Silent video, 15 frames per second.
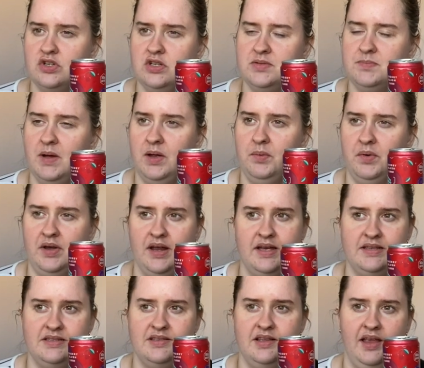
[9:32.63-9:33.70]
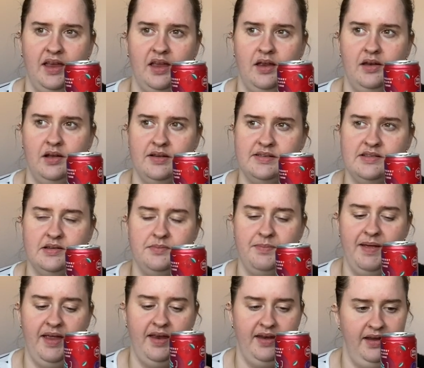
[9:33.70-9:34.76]
because my one has like an Iceland
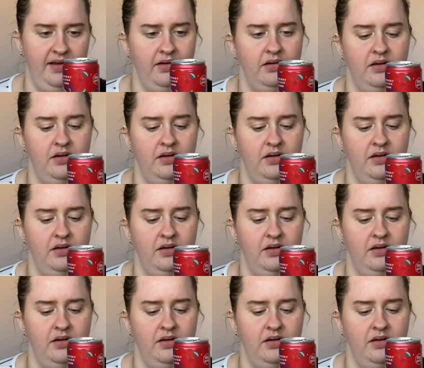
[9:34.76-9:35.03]
bit in it.